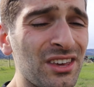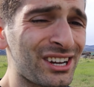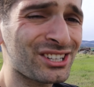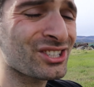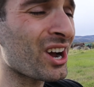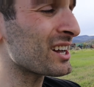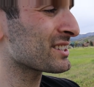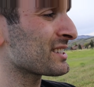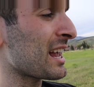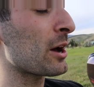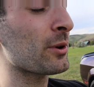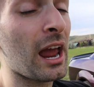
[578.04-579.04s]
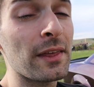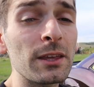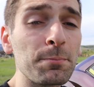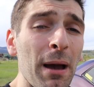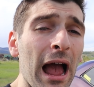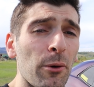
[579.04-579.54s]
the exhaust sound, and
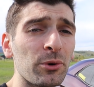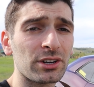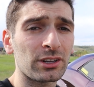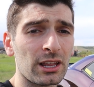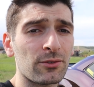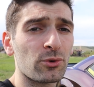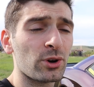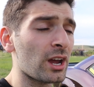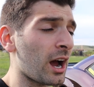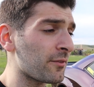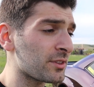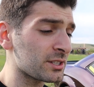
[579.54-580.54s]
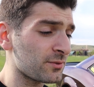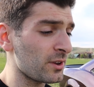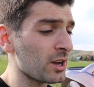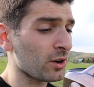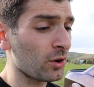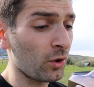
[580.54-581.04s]
the power delivery of this
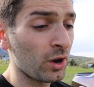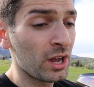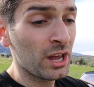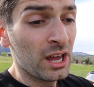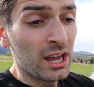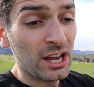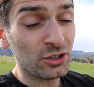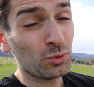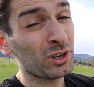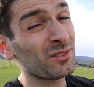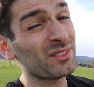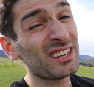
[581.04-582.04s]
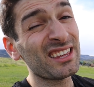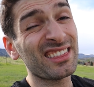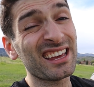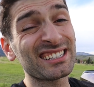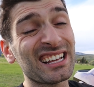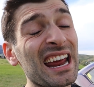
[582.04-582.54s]
vehicle is one of the
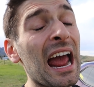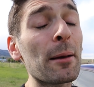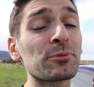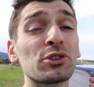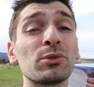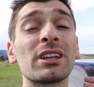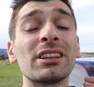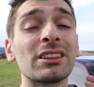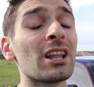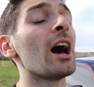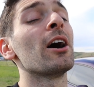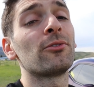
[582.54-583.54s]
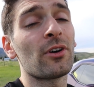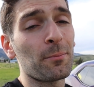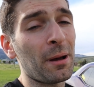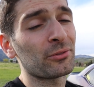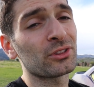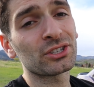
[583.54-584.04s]
things that I absolutely love
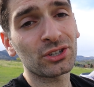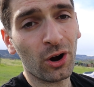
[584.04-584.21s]
about this